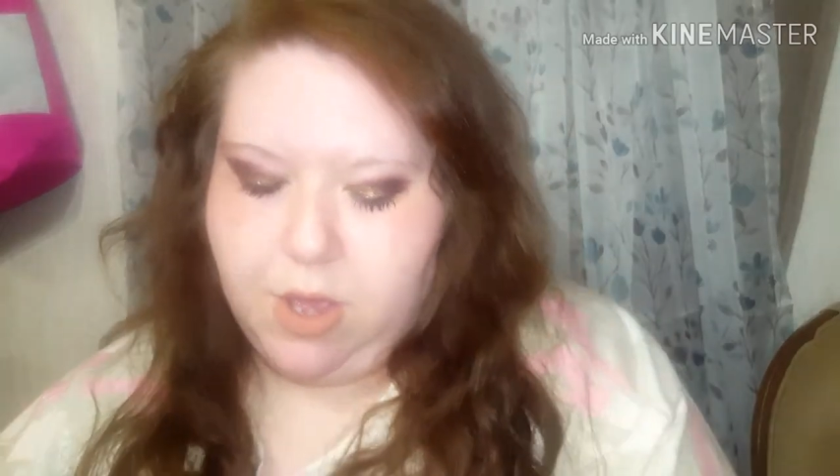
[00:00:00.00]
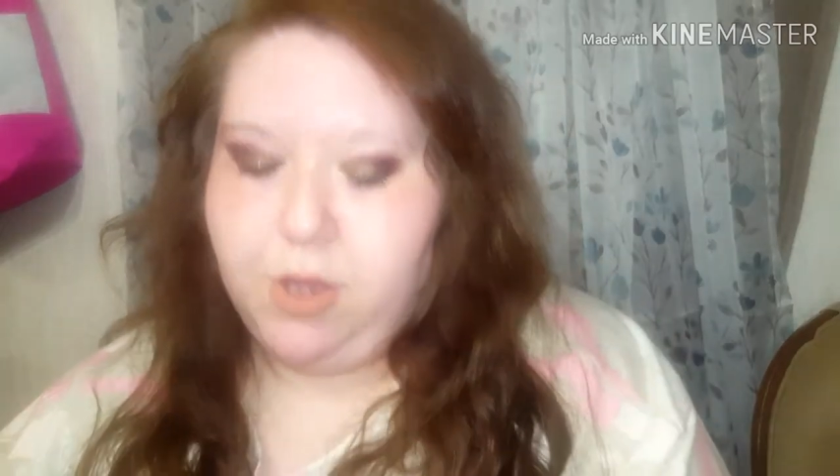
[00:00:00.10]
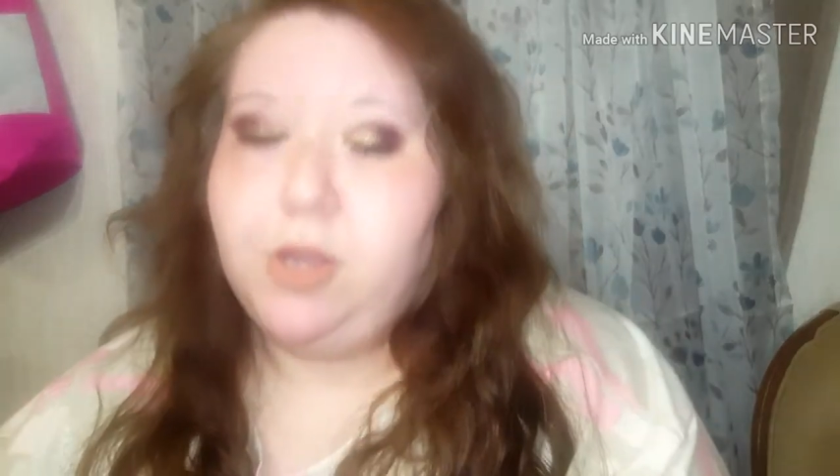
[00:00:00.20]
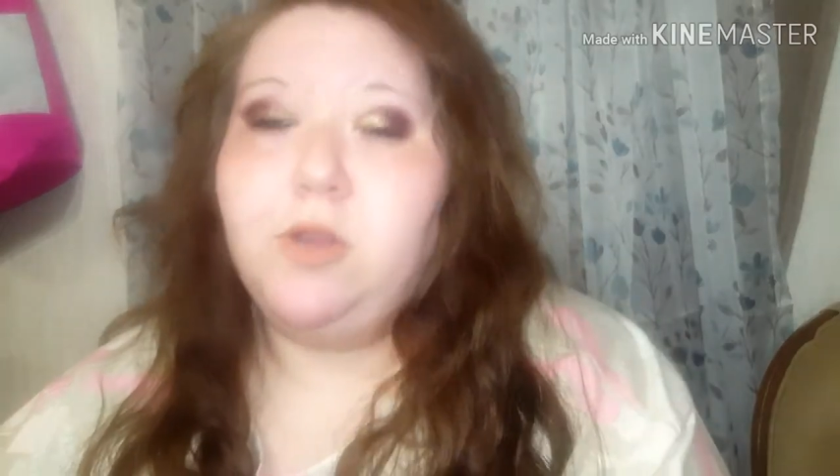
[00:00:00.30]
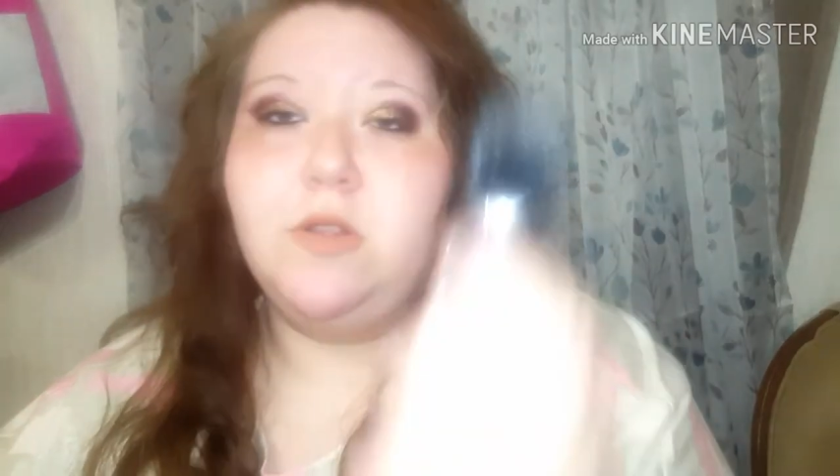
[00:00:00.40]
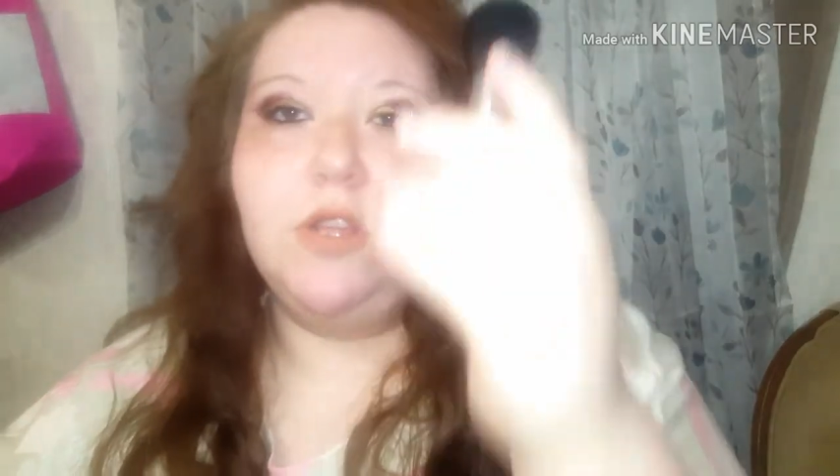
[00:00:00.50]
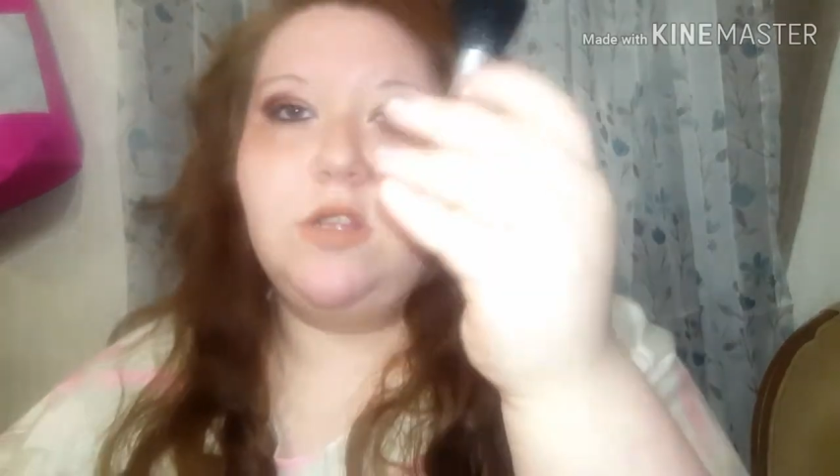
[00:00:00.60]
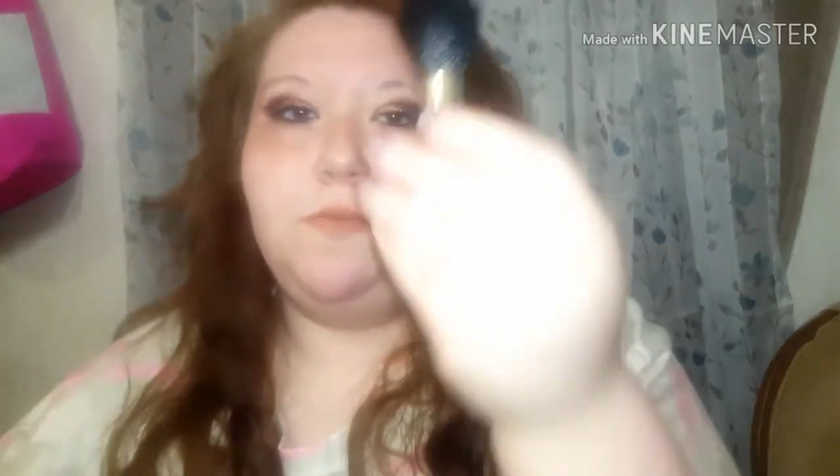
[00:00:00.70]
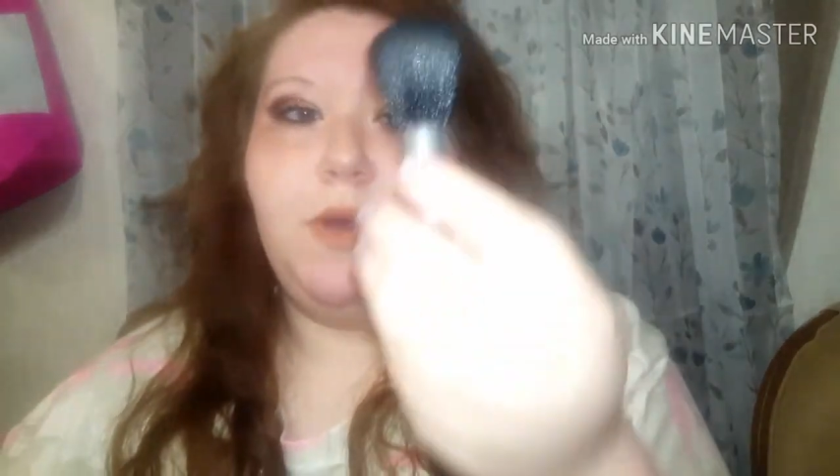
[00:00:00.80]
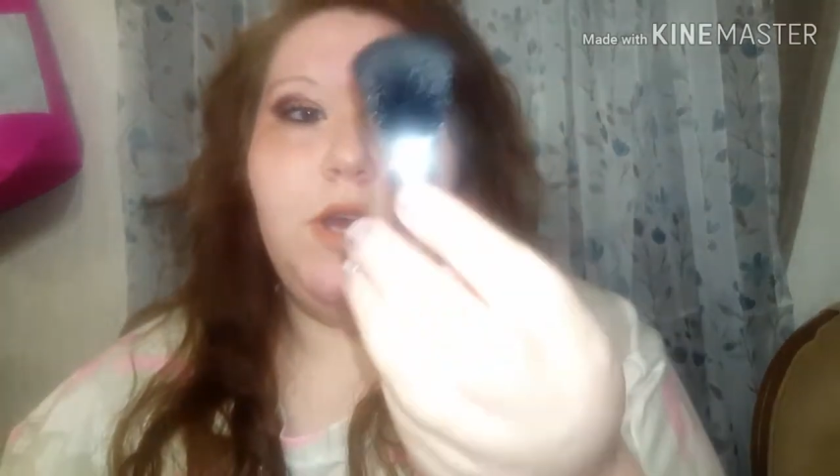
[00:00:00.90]
You can use a
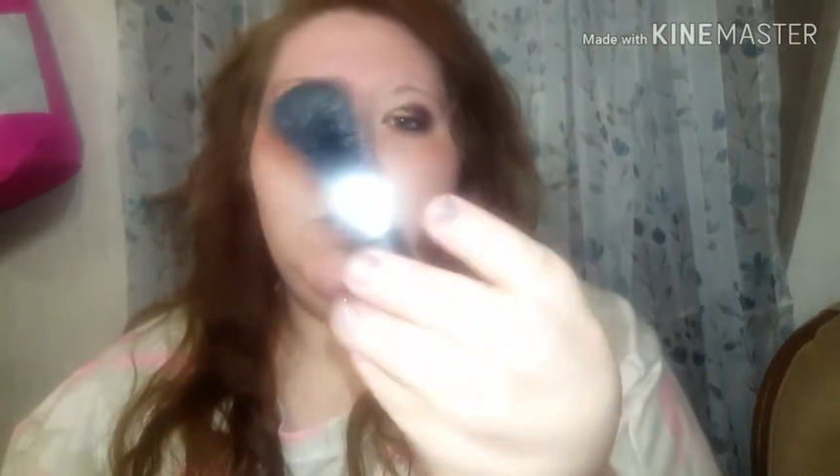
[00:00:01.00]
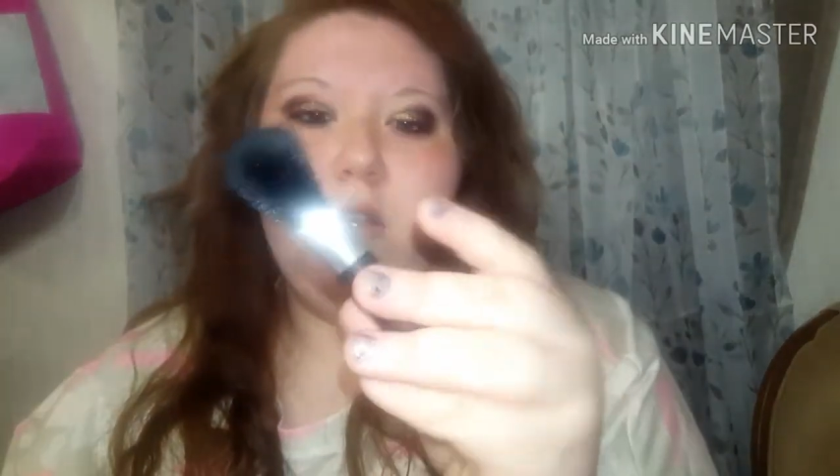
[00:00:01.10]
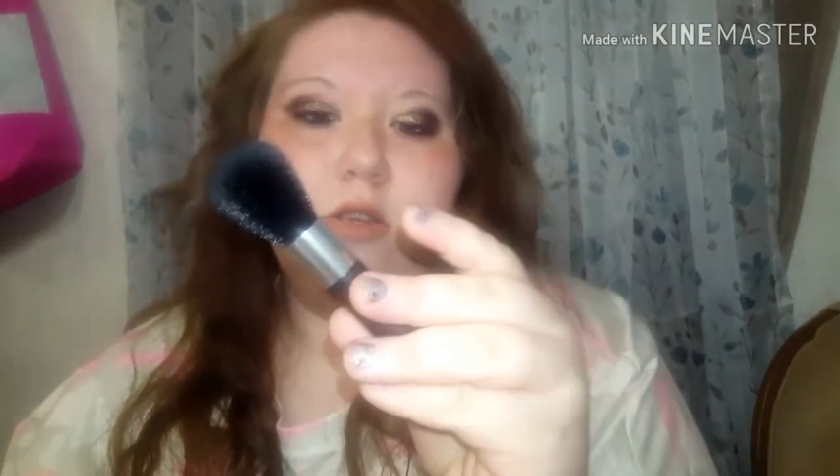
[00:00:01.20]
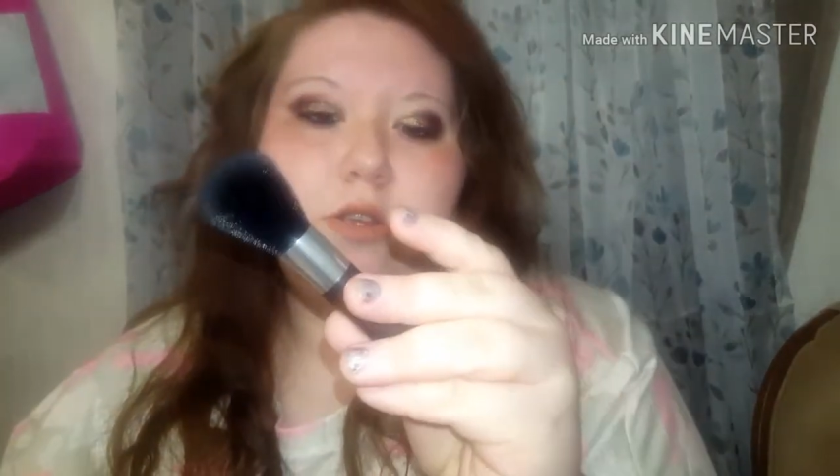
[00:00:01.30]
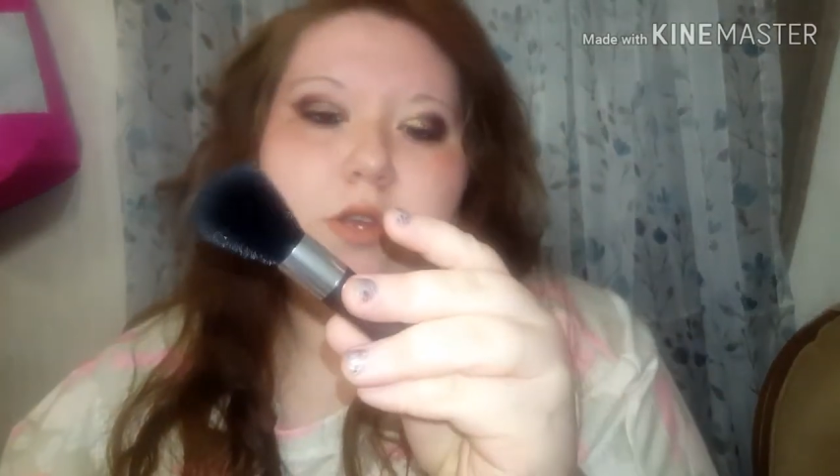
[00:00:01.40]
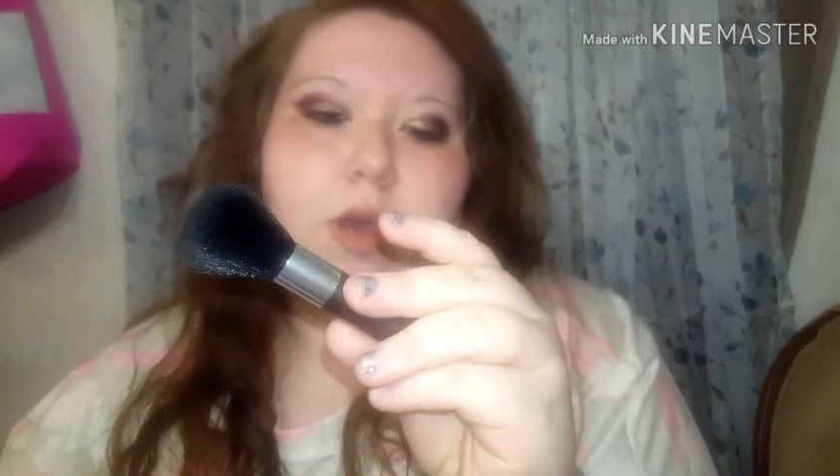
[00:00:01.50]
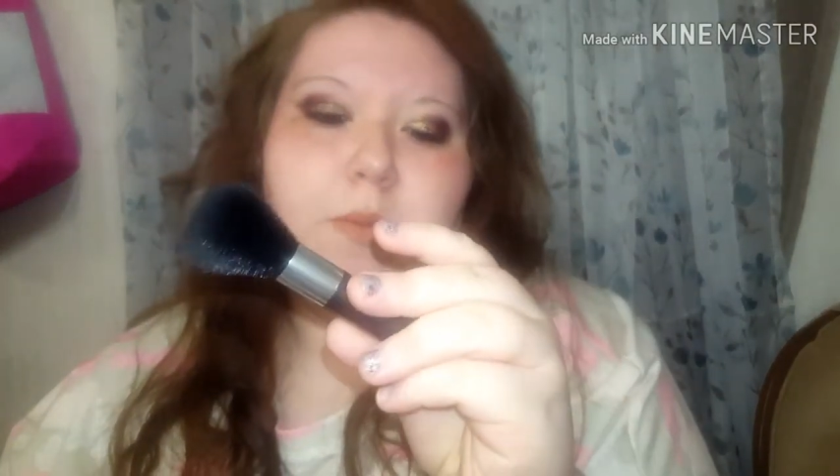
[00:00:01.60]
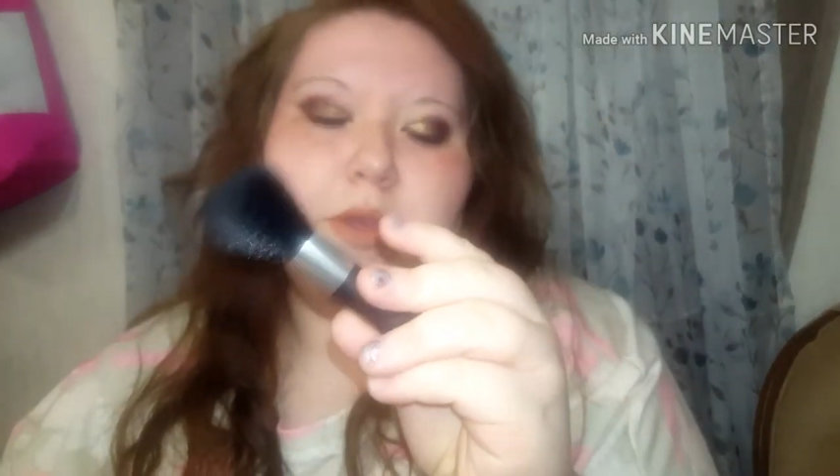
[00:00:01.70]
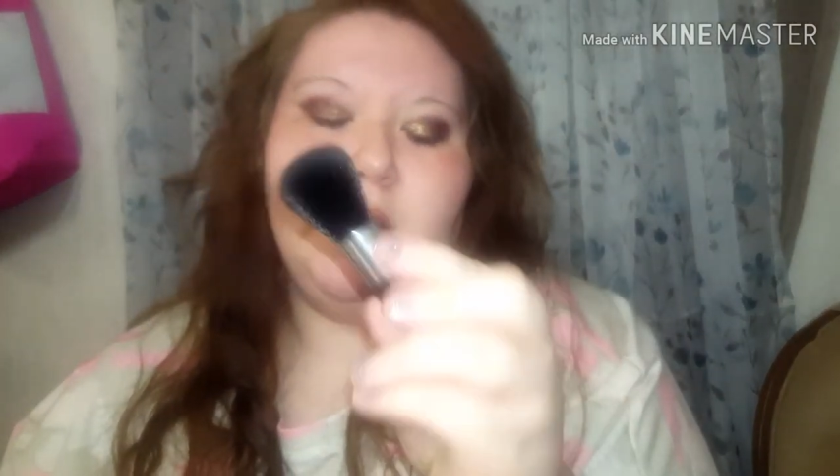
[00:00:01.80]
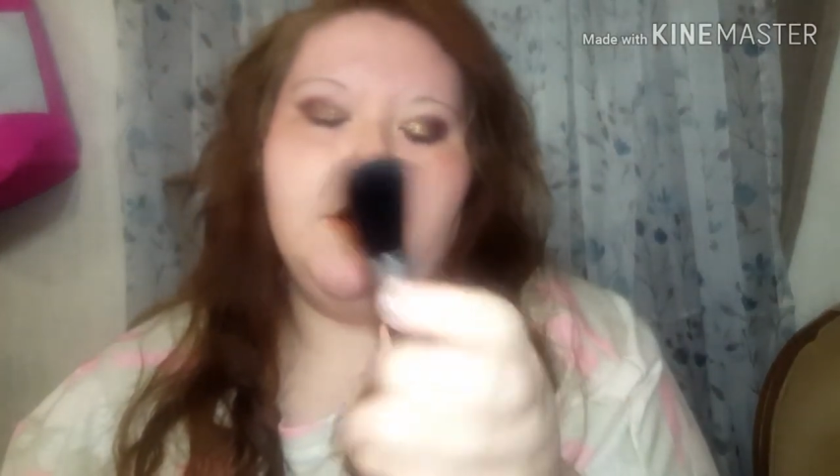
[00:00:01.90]
sponge, I
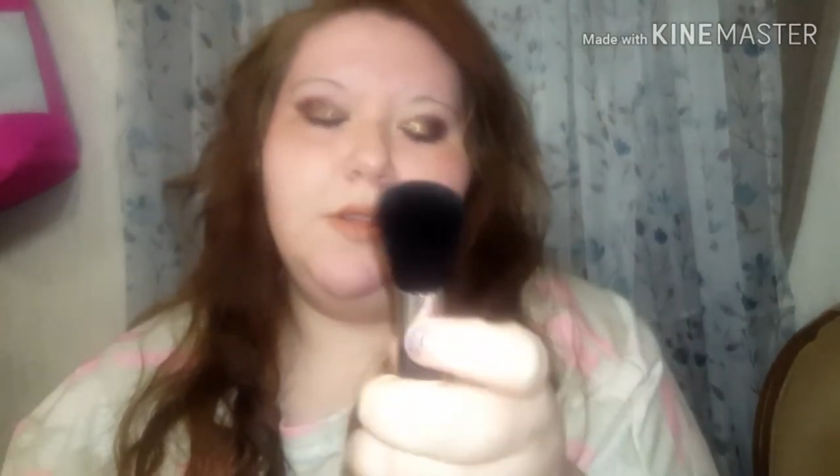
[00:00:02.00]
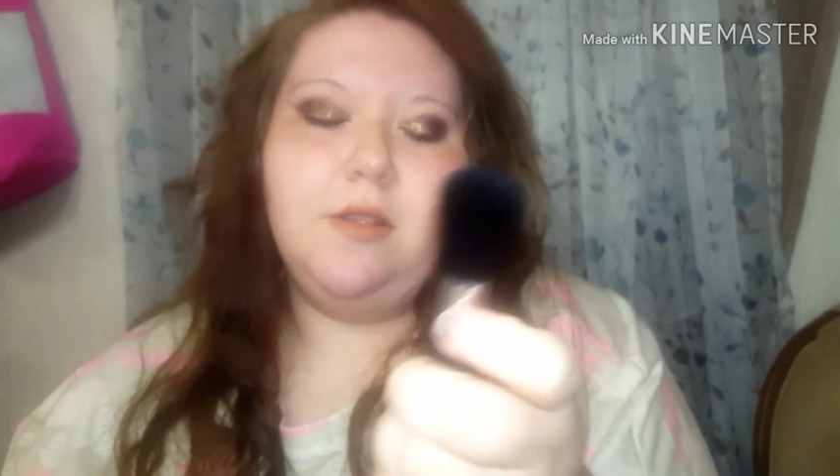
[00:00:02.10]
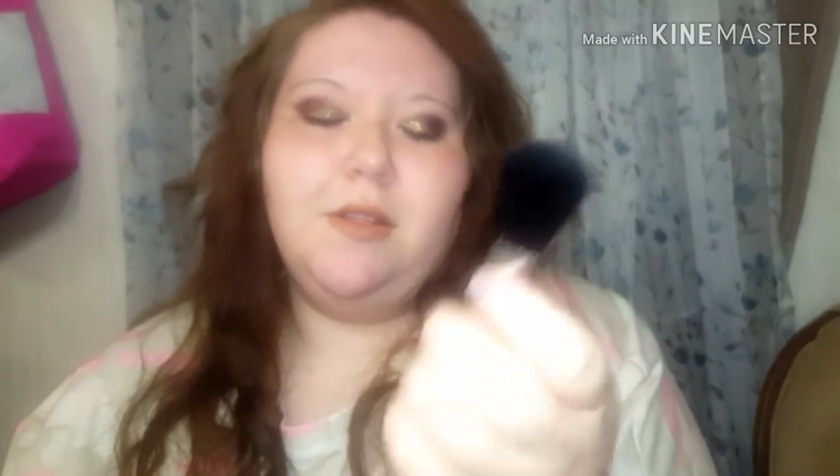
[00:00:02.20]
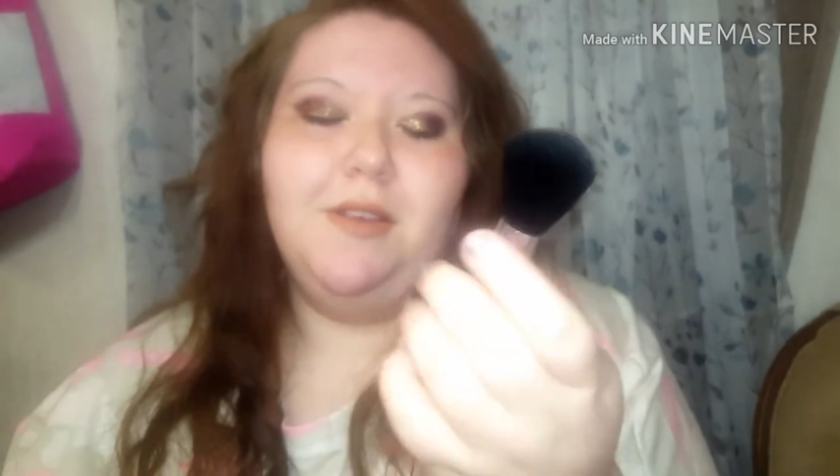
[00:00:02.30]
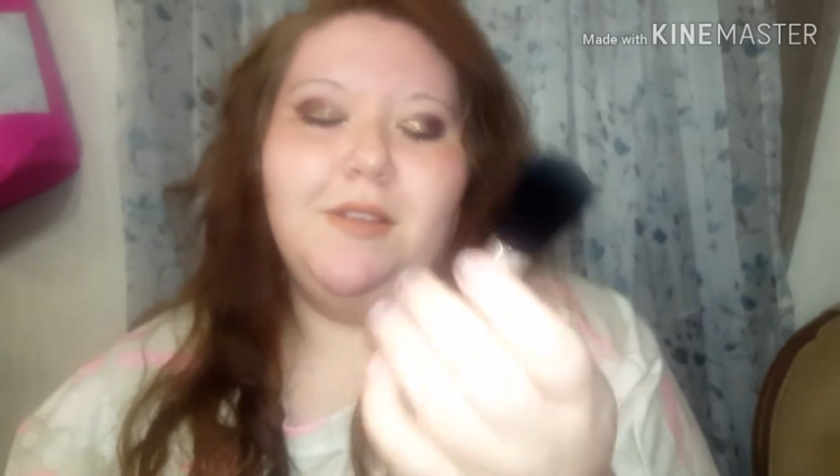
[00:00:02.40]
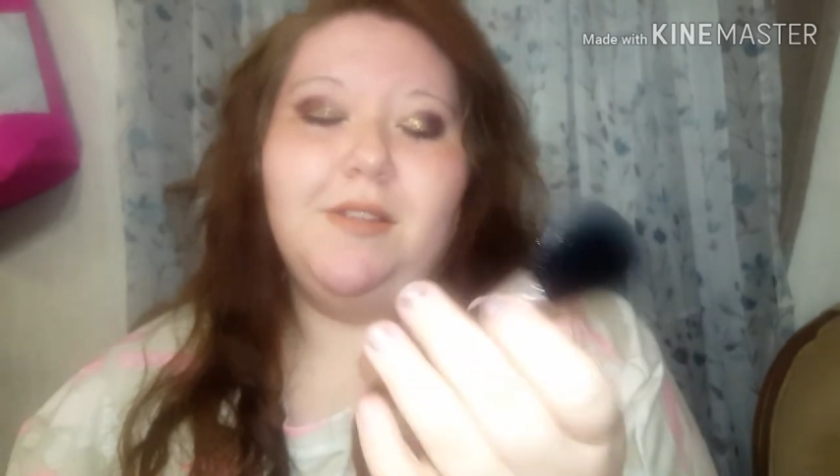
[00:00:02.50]
mean, the,